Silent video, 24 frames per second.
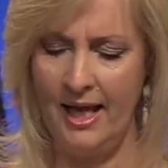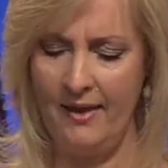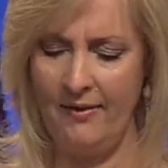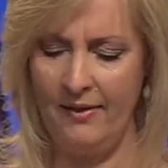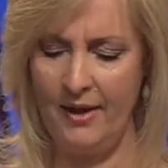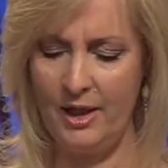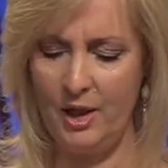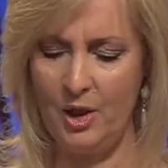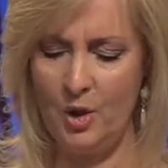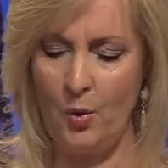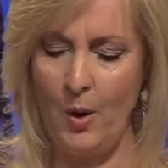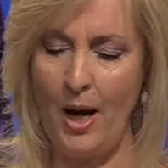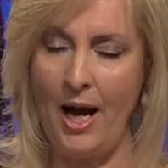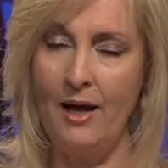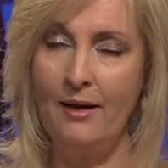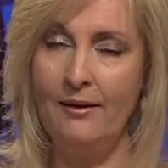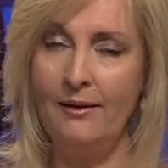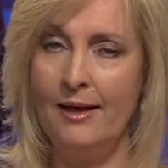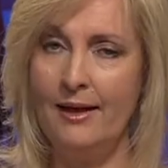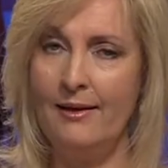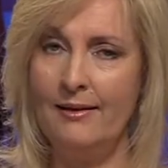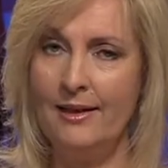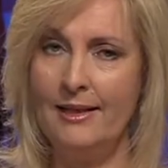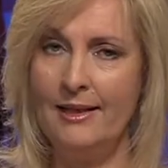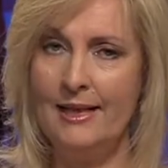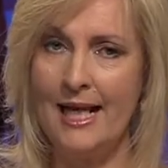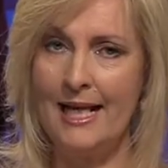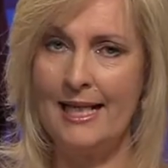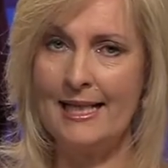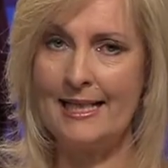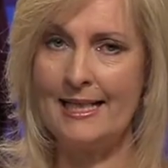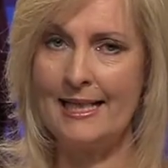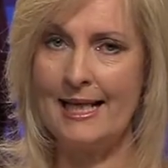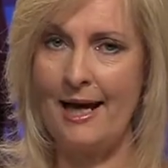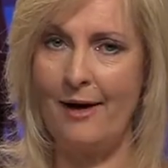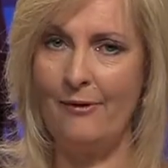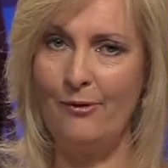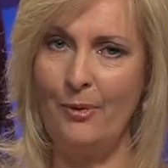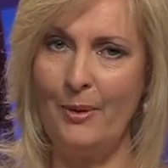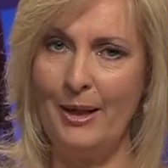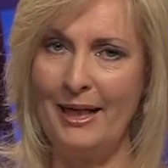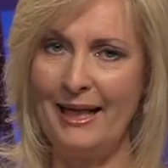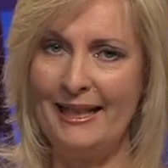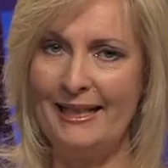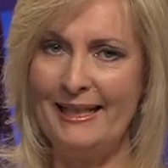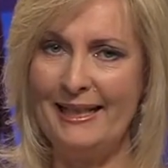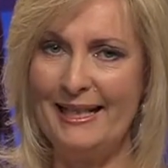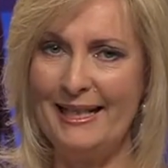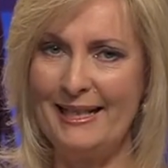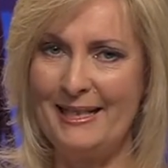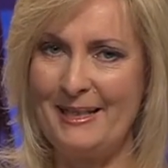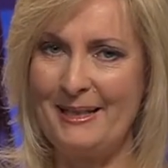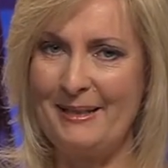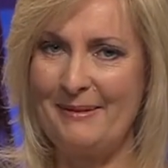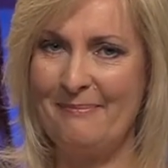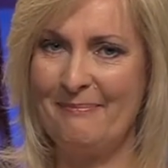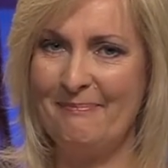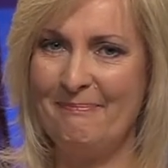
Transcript: than dwell in the tents of wickedness.